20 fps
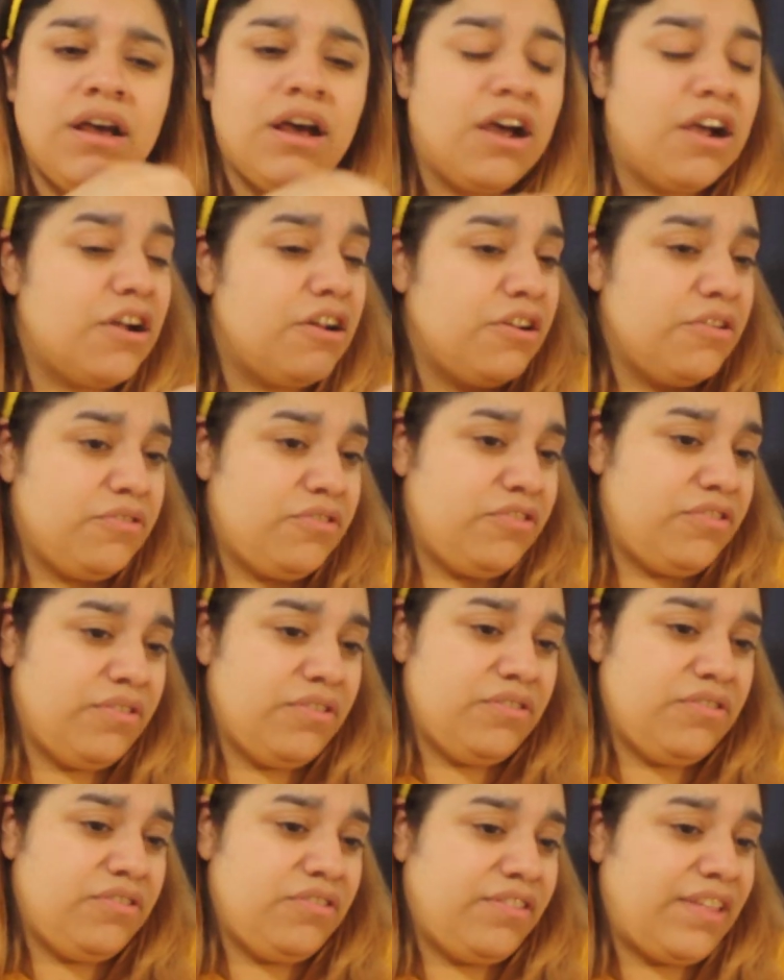I'm gonna
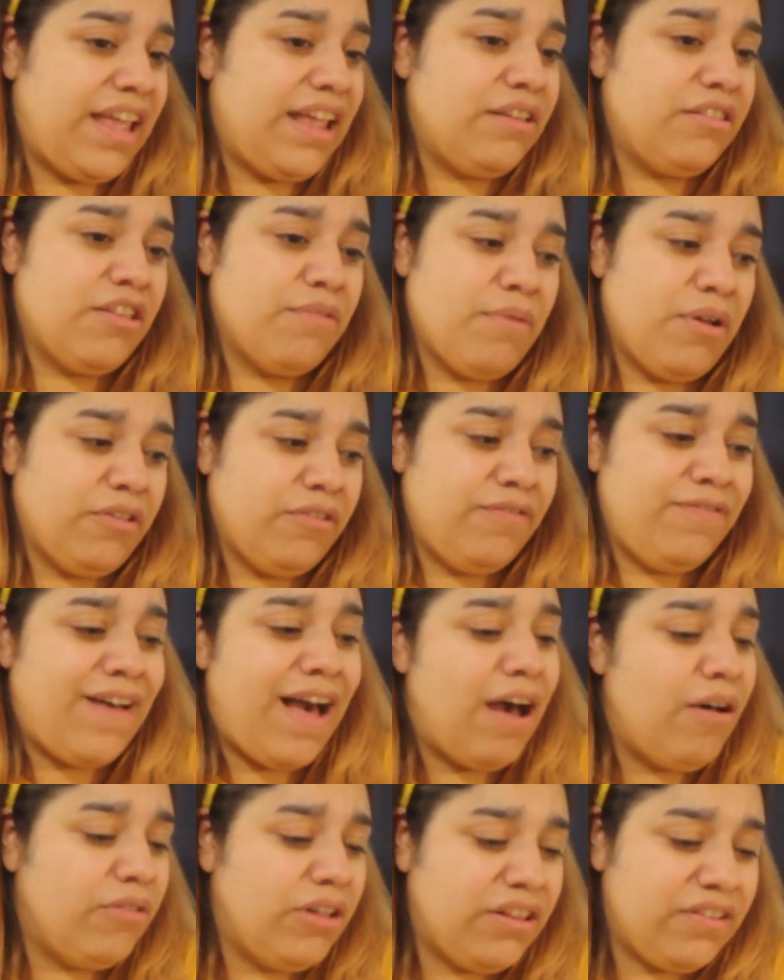say the most
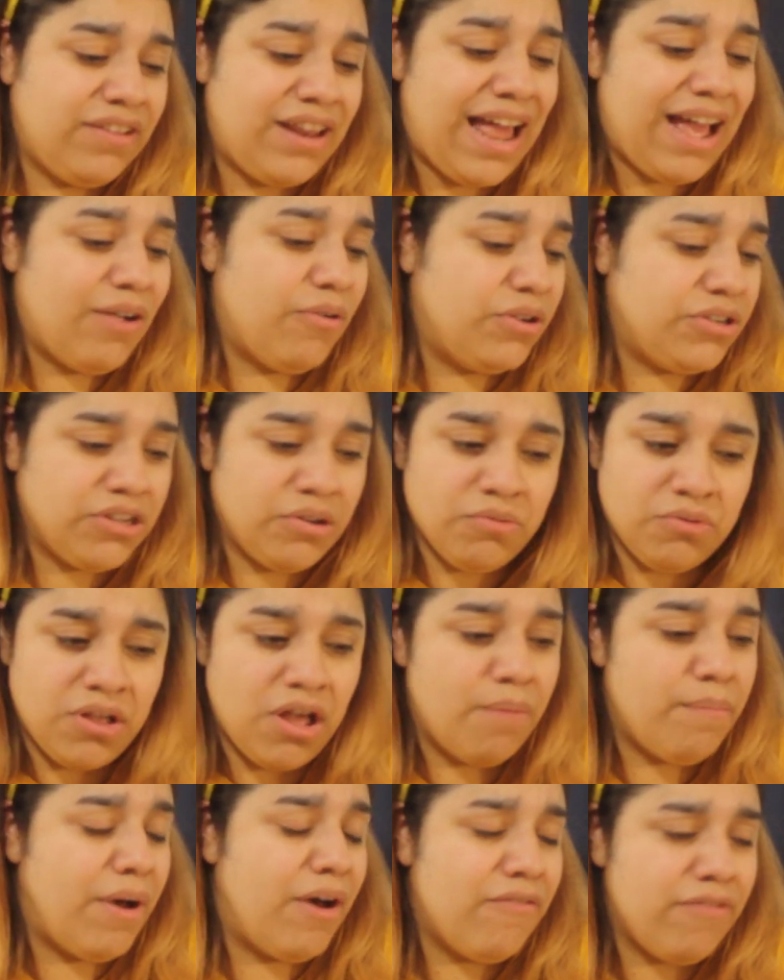foulest language that will
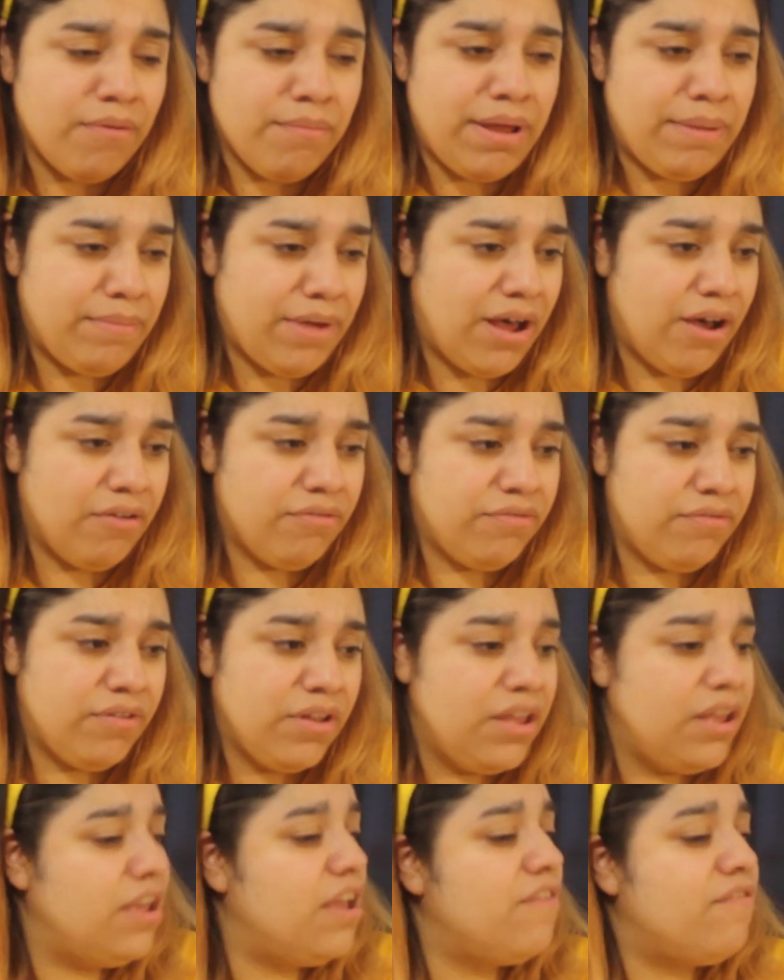come up from my mouth.
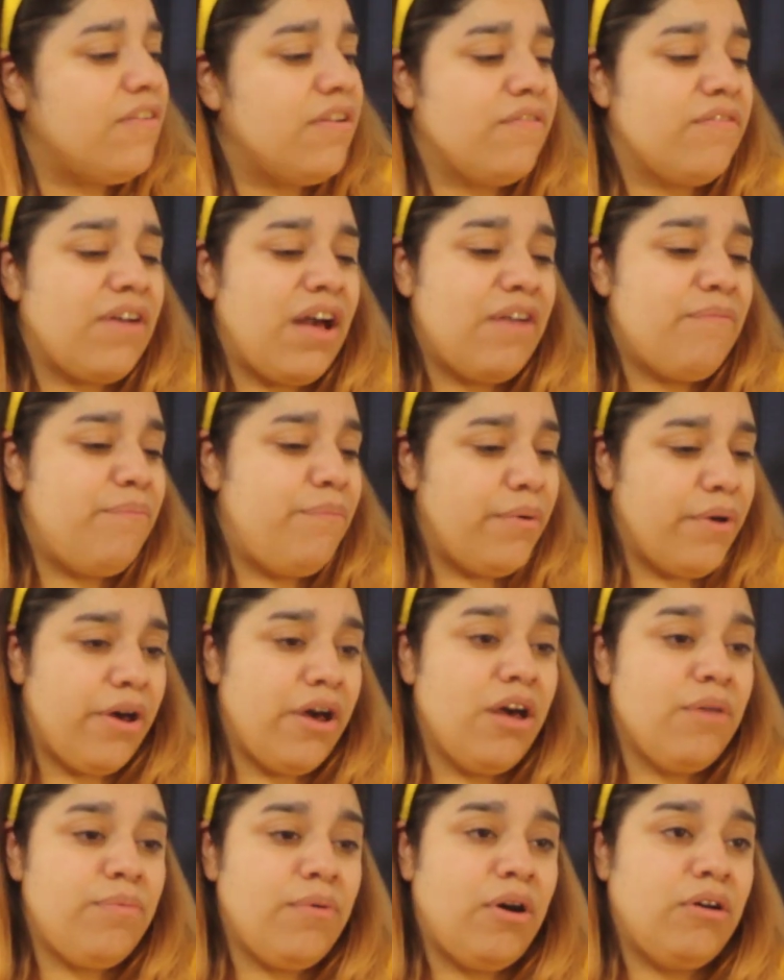If I
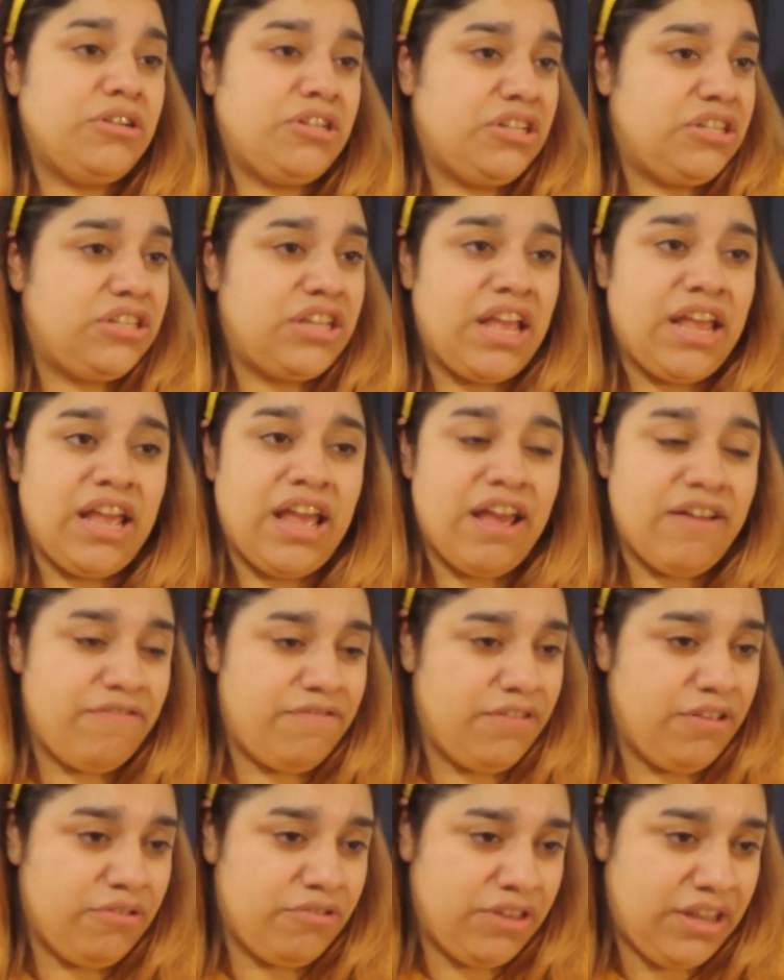burp, I'll just say
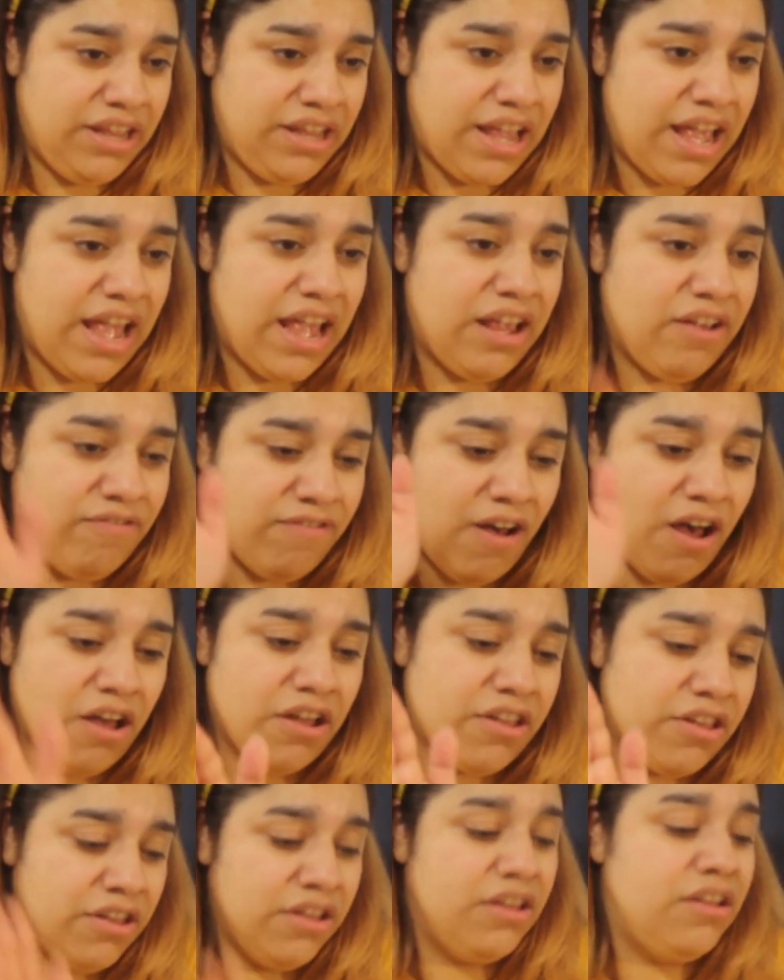F-U-C-K,
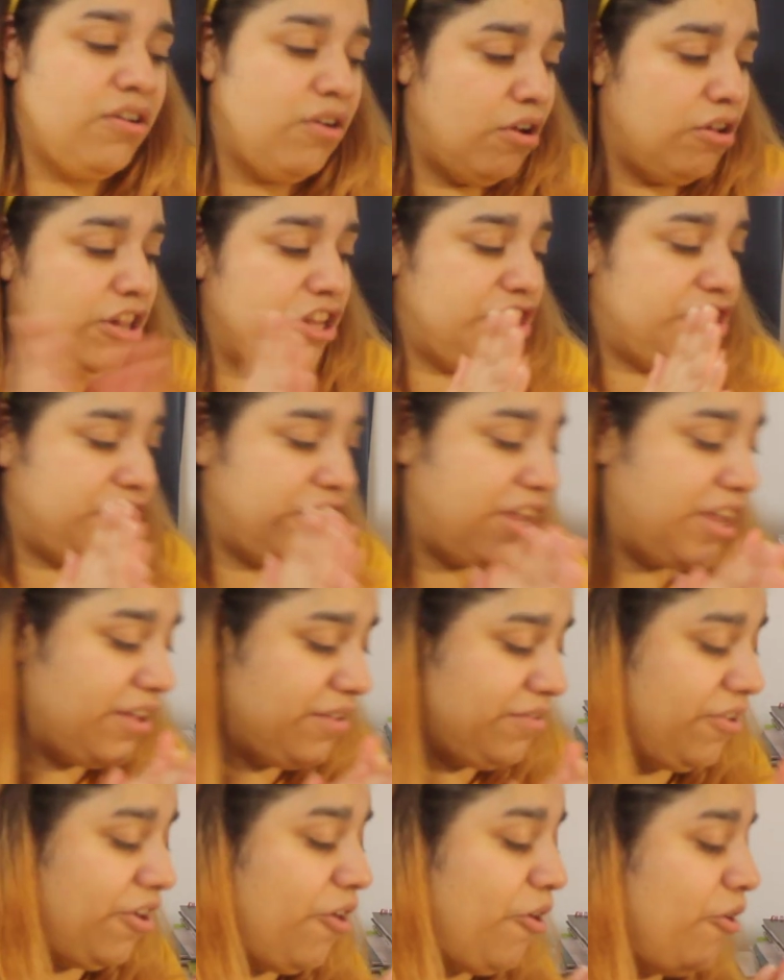fuck, holy
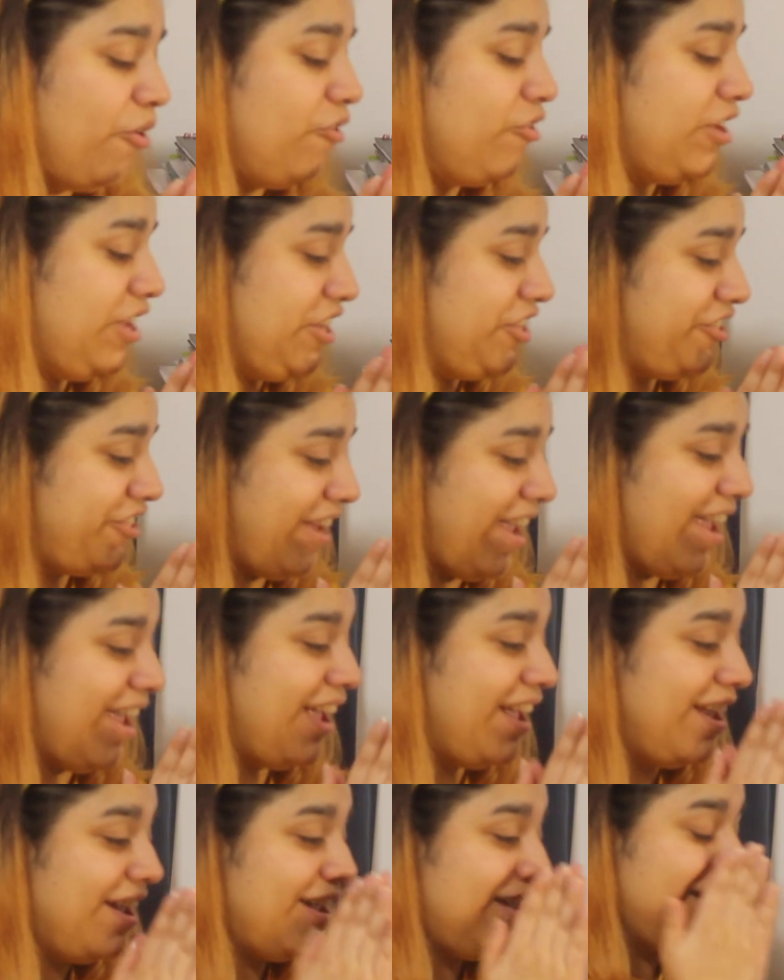shit, holy
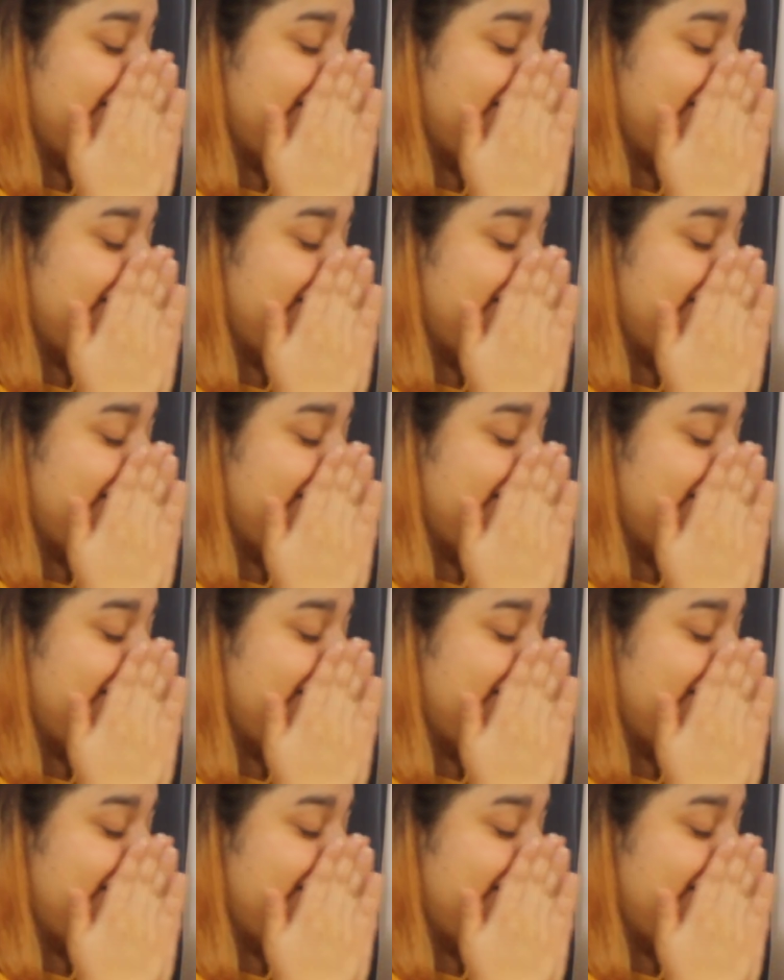shit.